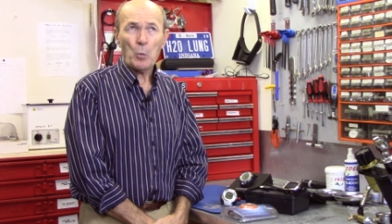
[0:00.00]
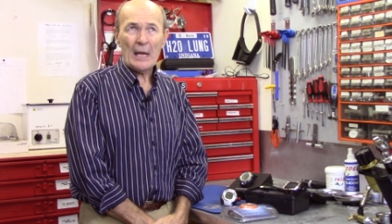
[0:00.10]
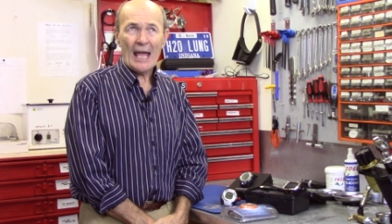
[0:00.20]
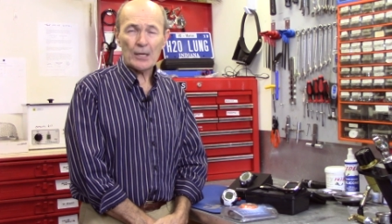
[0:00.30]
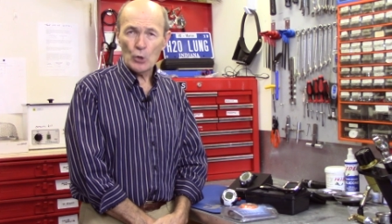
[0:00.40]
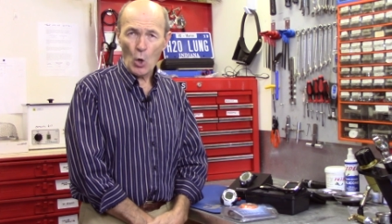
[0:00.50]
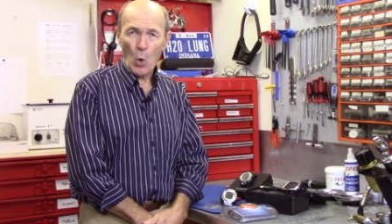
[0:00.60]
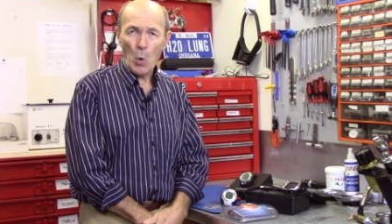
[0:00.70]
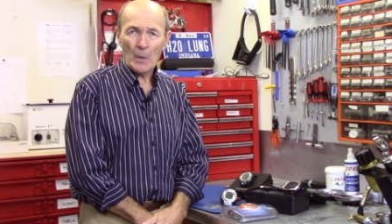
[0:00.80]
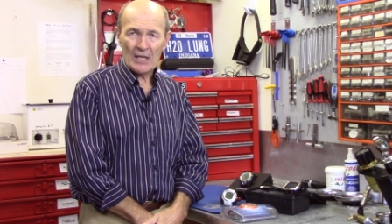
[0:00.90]
We had
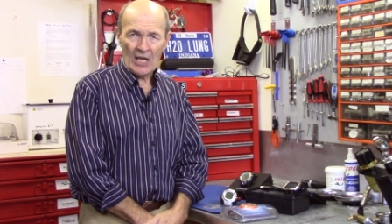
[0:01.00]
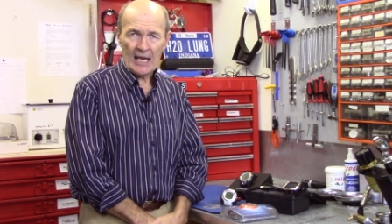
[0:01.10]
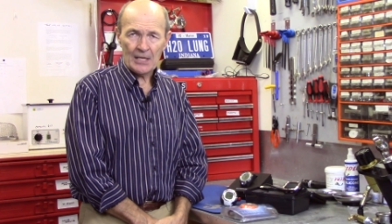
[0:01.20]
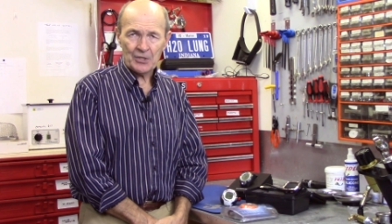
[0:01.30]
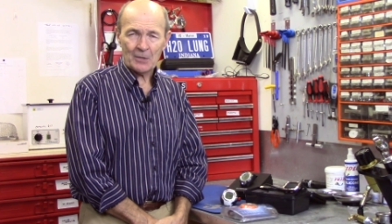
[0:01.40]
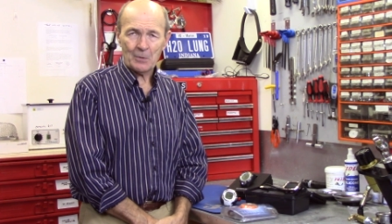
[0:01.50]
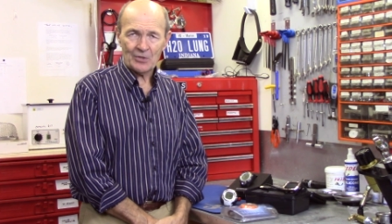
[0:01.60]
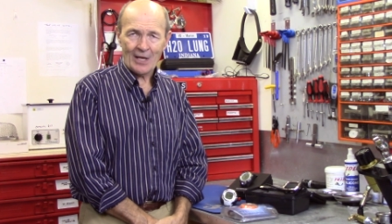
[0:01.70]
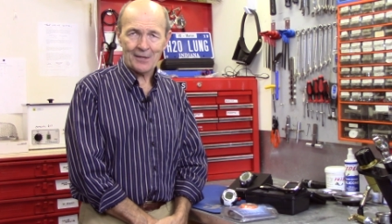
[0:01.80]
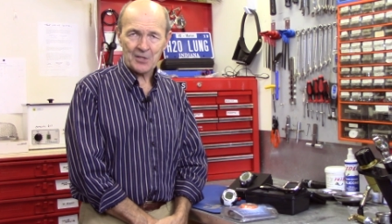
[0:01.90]
no gauge that
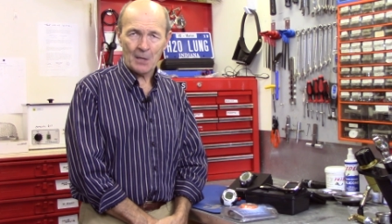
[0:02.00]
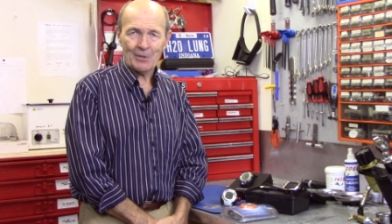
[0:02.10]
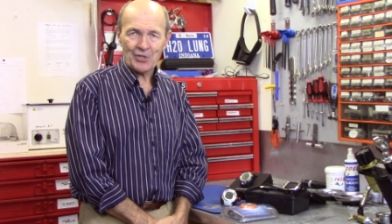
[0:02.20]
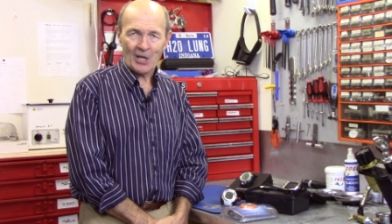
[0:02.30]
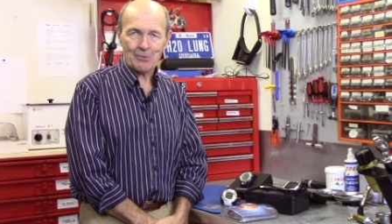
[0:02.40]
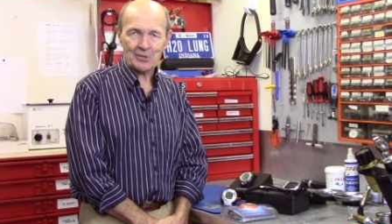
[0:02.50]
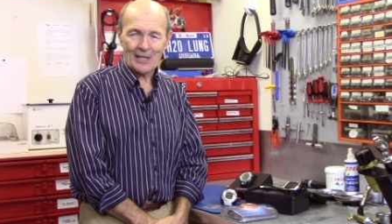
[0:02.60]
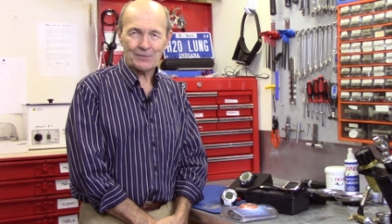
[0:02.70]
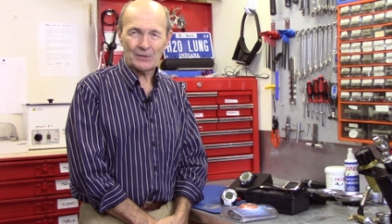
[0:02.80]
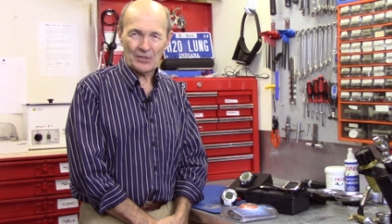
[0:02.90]
would tell us how much air was
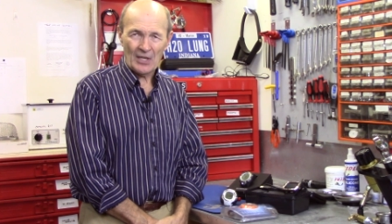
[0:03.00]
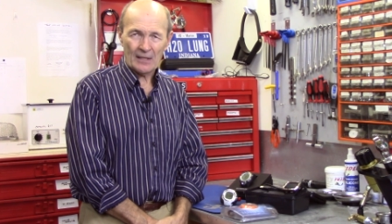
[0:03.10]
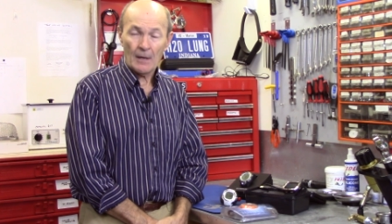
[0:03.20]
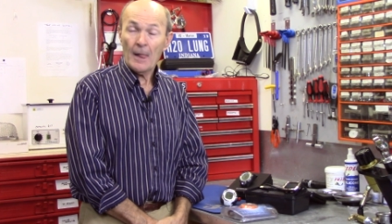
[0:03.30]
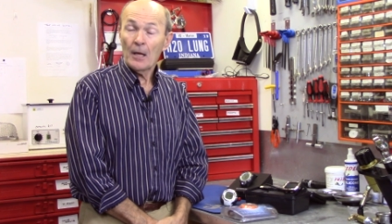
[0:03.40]
left in the tank.